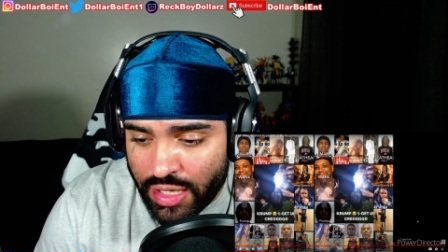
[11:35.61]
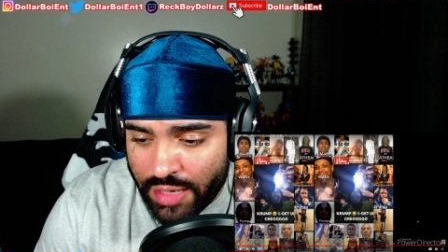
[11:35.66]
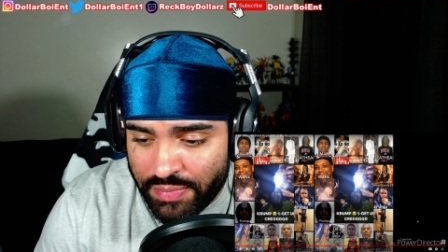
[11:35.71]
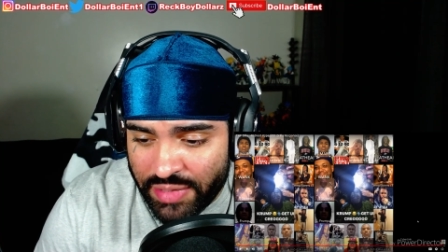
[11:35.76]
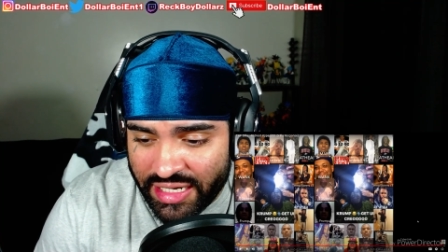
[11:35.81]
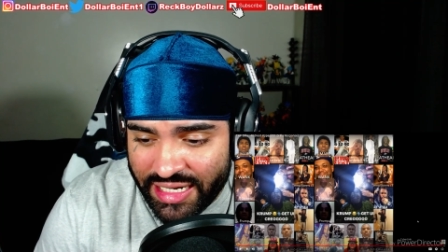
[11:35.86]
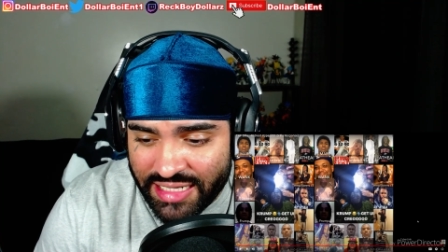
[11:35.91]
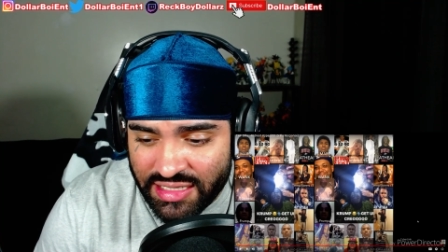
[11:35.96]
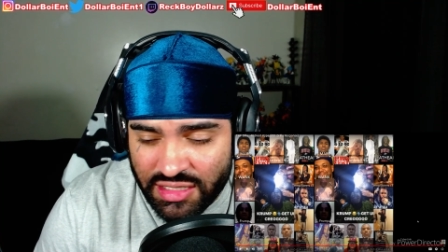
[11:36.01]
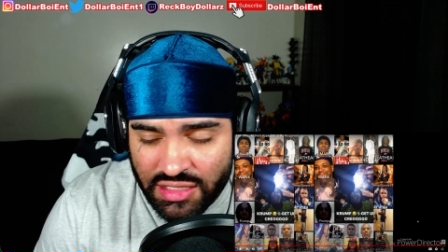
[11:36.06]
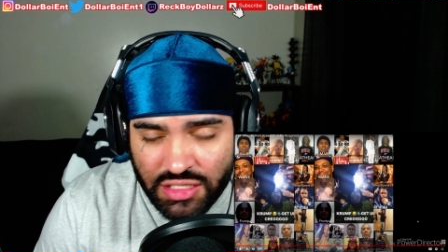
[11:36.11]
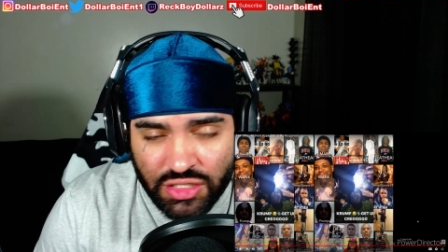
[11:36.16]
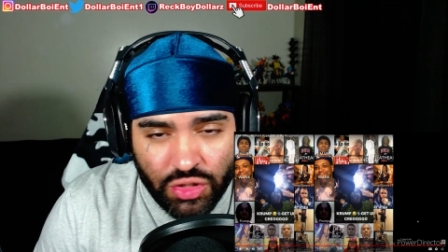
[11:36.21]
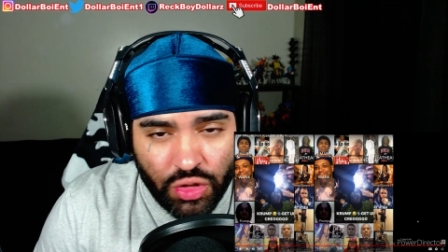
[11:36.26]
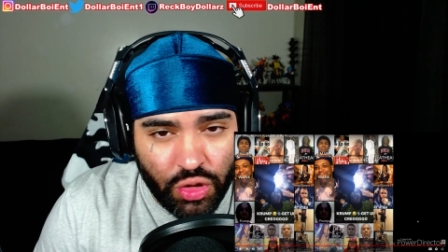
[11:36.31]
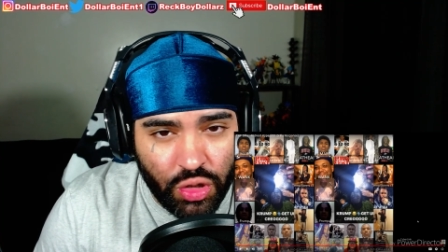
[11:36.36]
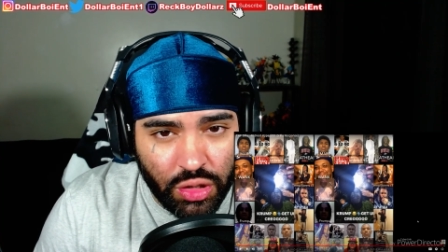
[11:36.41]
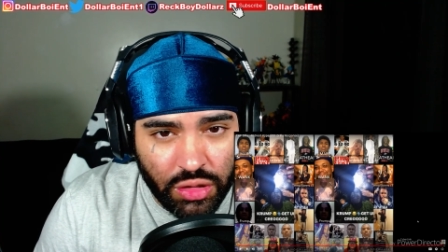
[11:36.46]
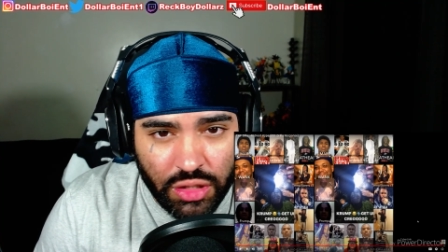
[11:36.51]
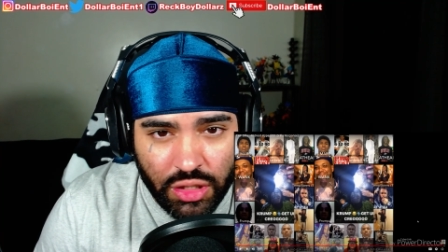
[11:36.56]
I mean, as a
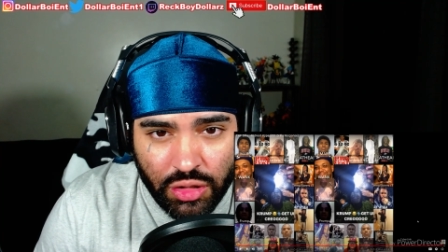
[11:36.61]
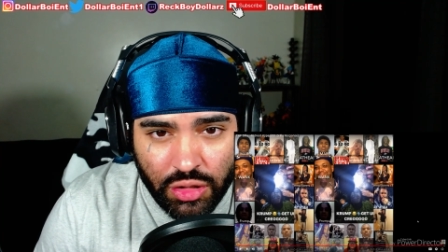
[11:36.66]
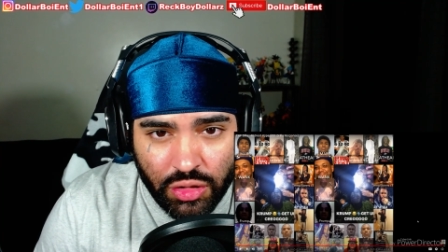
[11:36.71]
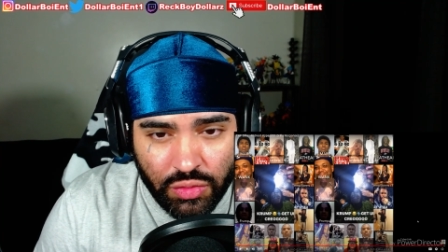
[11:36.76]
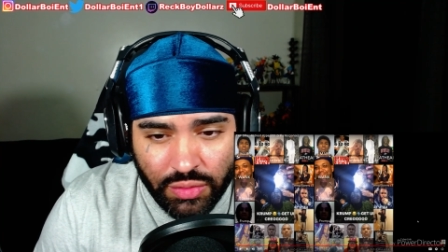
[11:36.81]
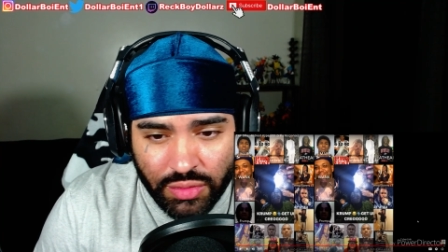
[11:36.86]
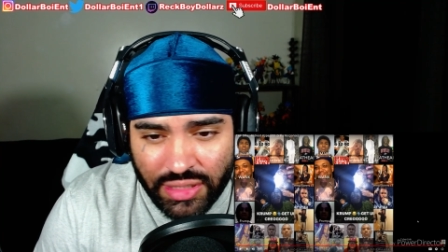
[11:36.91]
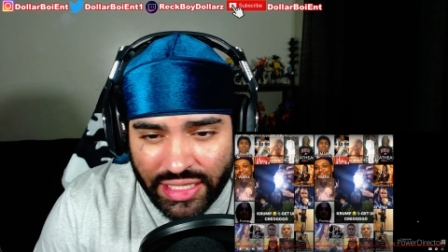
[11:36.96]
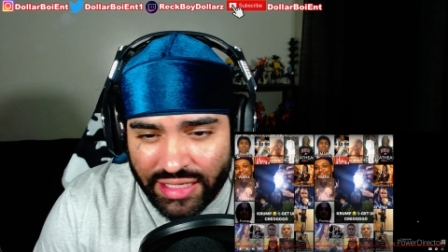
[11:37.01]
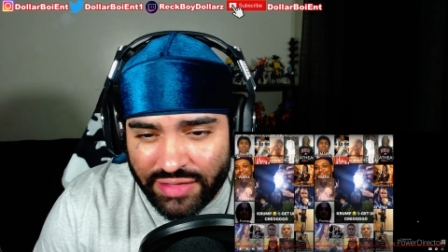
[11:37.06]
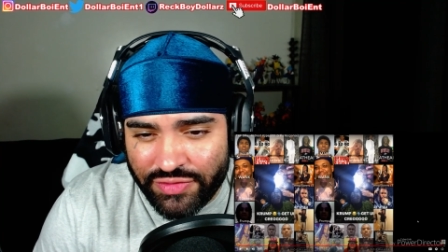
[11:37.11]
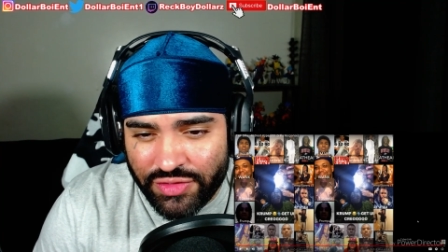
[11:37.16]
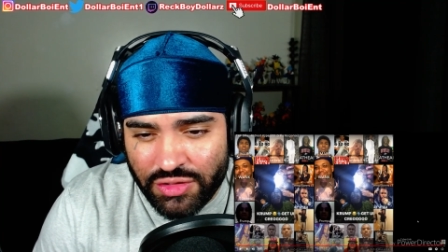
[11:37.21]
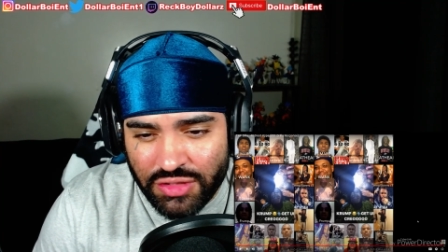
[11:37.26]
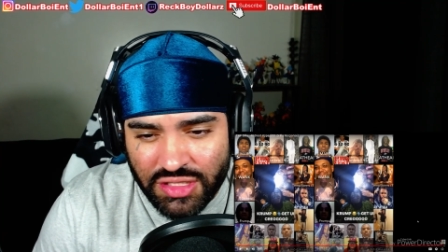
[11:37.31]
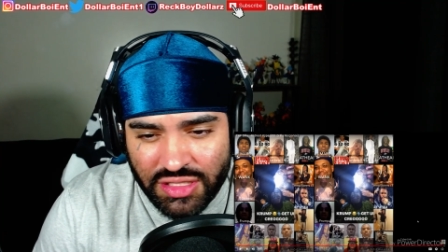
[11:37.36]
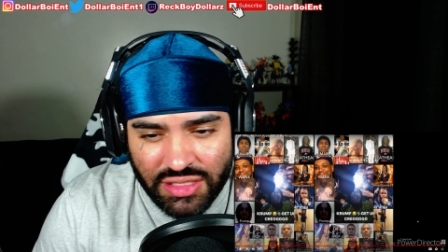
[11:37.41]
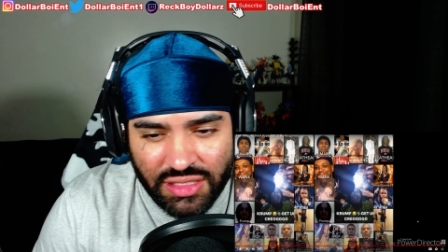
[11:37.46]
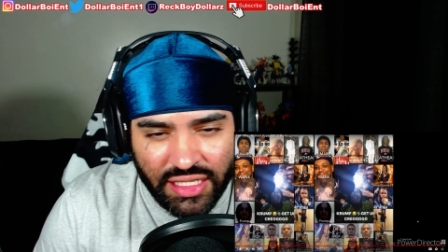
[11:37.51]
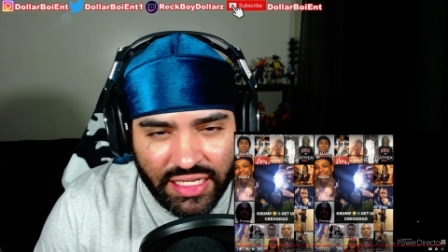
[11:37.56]
song, though, like if you
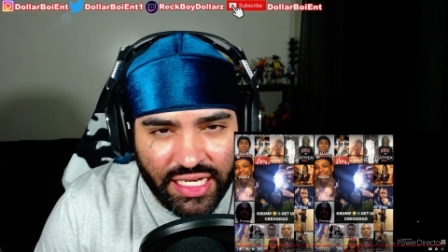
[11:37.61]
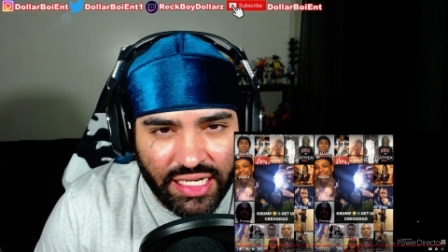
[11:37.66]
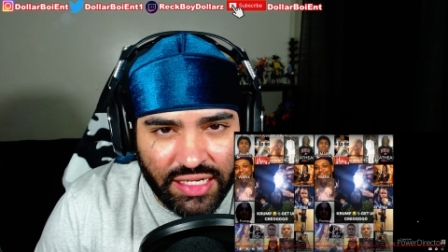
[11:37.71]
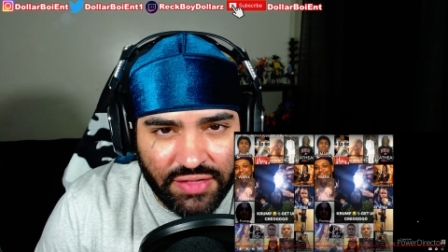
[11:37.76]
just look at